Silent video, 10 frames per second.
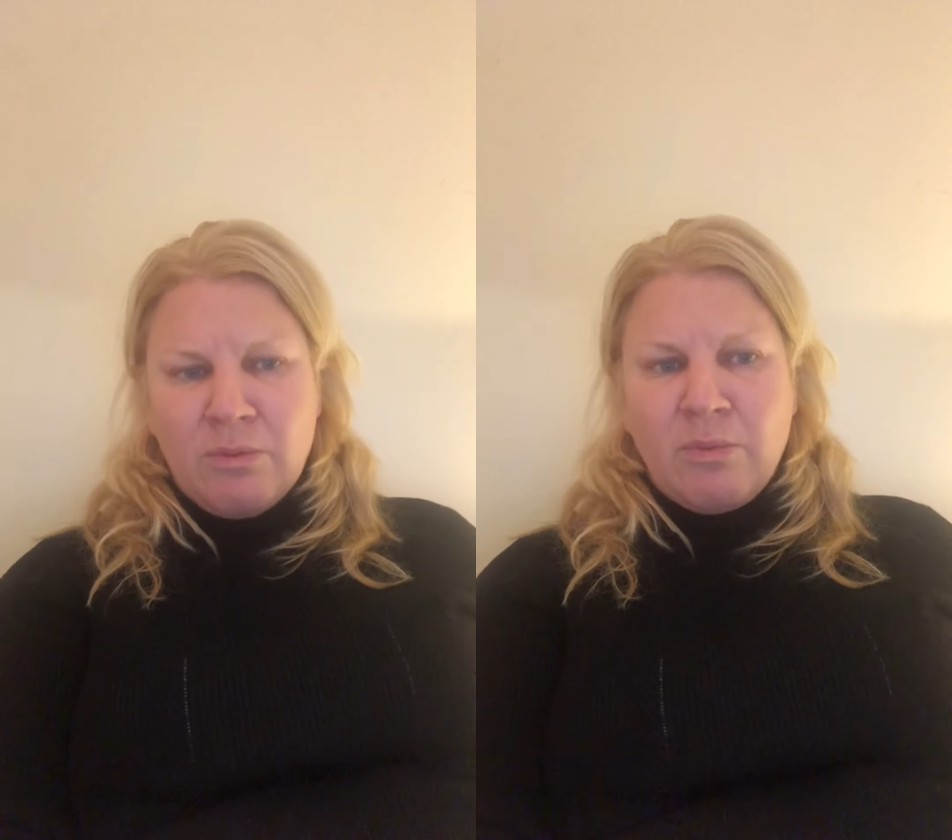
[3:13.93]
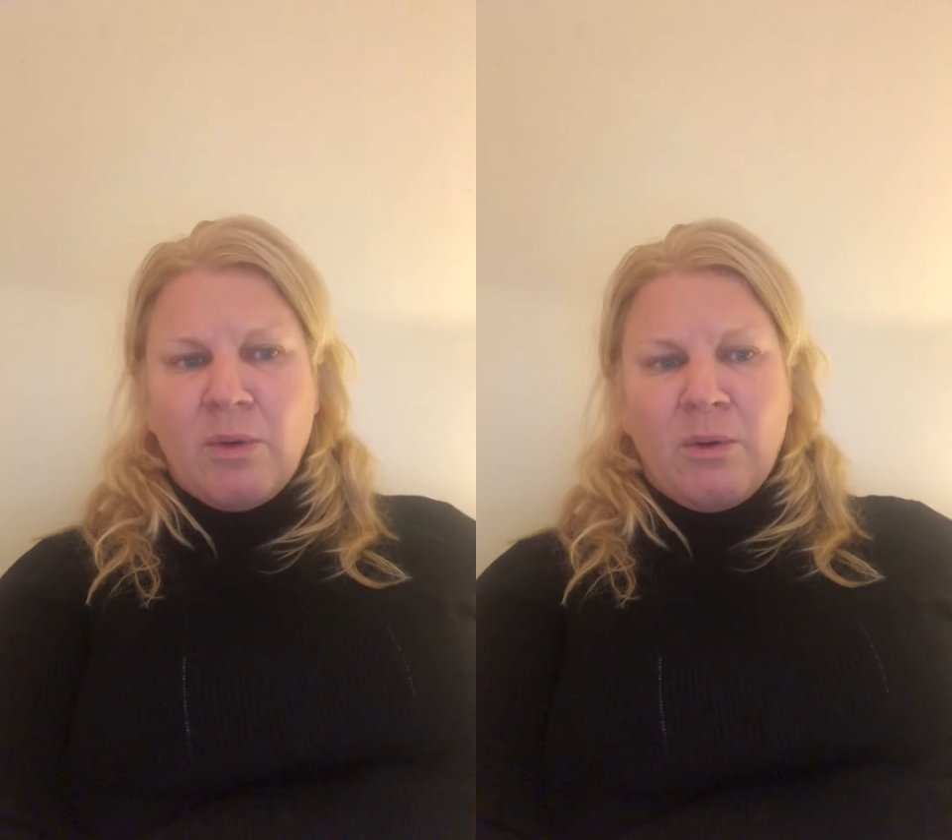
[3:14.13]

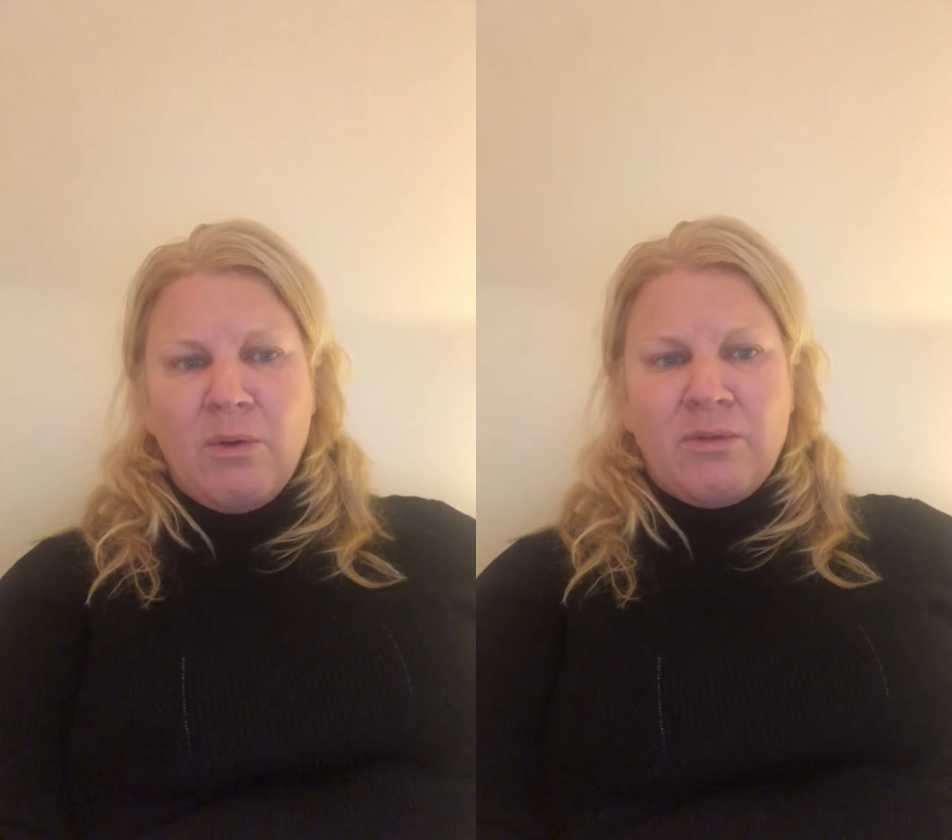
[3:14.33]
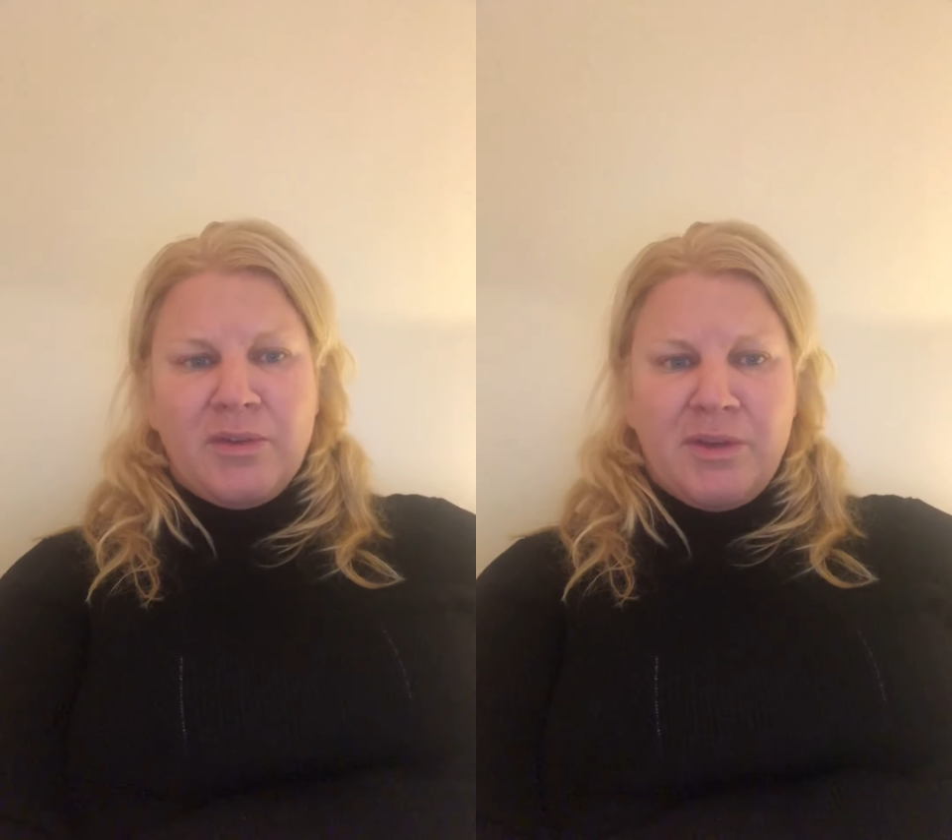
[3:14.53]

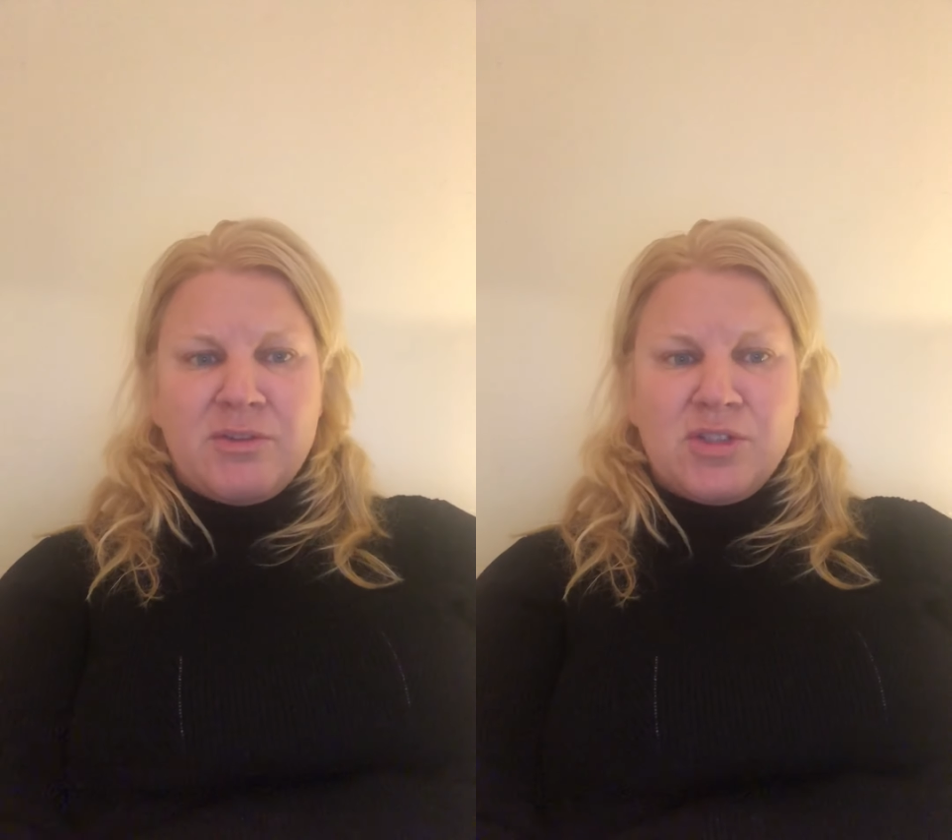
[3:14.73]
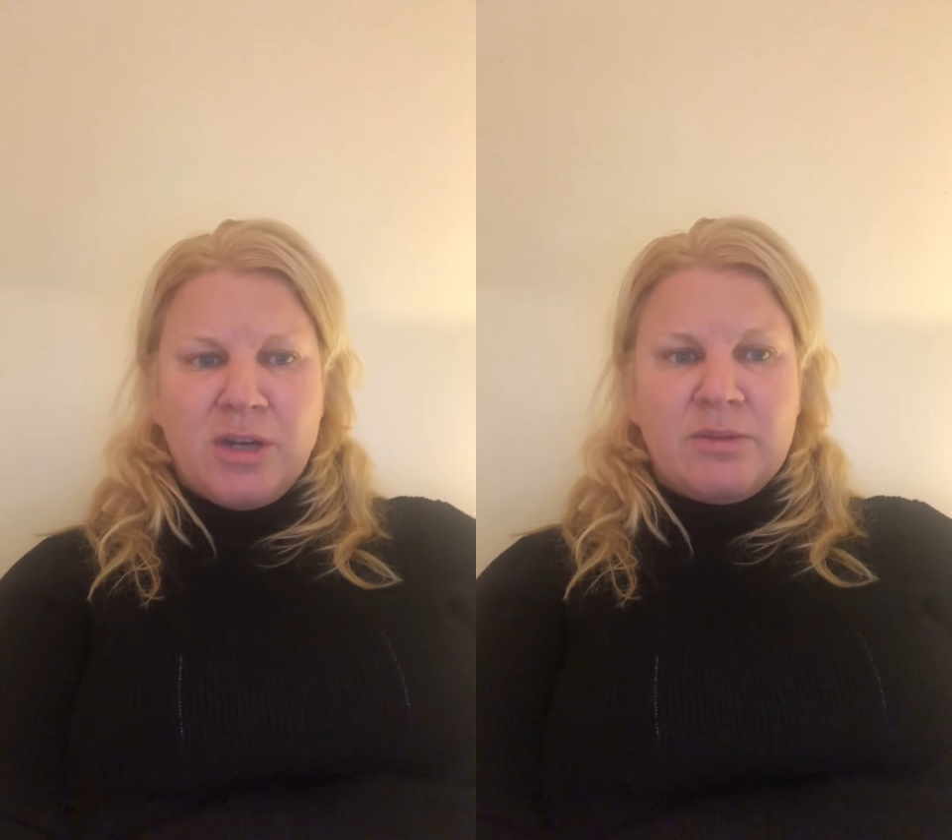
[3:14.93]
Moreover, they're
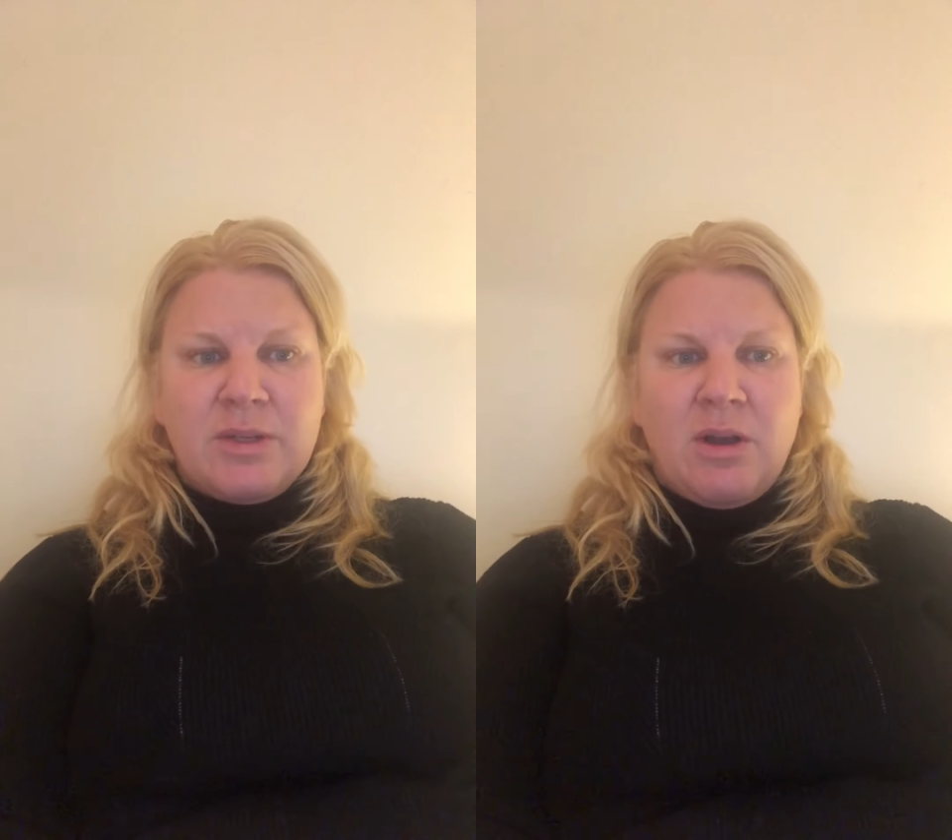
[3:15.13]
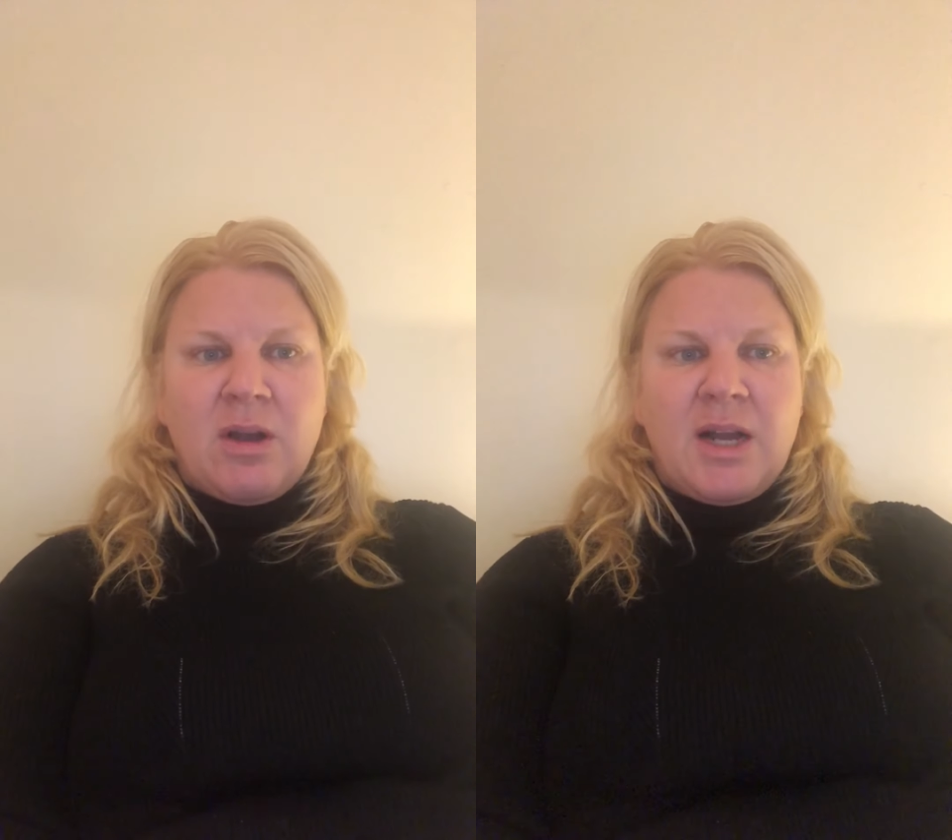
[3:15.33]
generally not